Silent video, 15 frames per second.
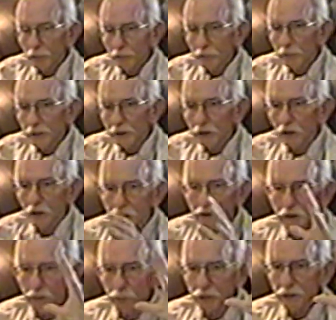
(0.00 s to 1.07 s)
because
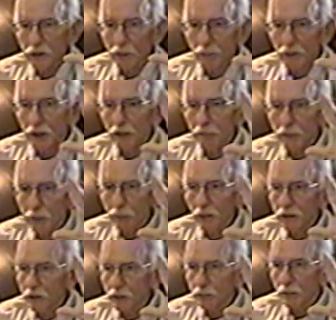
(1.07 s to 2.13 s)
he was coming at me with
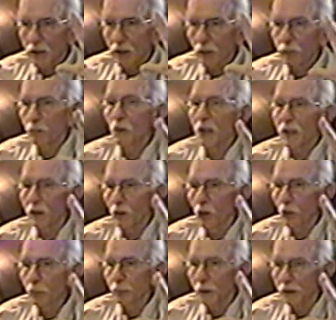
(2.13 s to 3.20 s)
his mouth wide
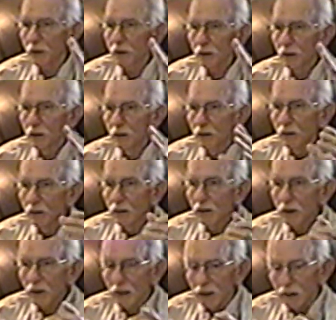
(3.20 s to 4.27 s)
open.
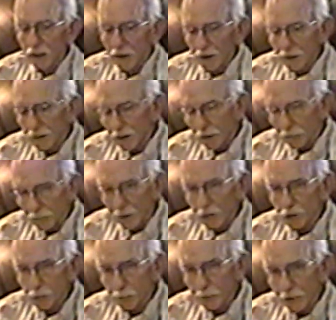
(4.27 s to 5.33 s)
And I had my
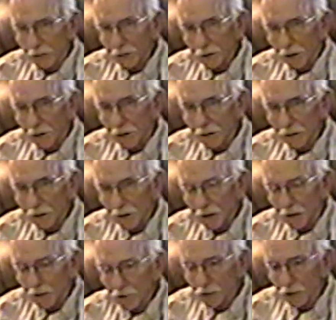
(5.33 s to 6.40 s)
spear gun, and
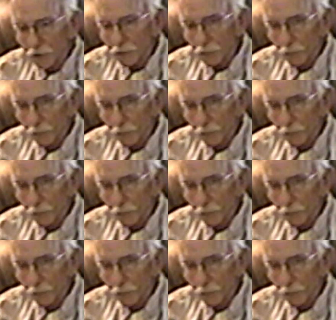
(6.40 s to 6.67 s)
he just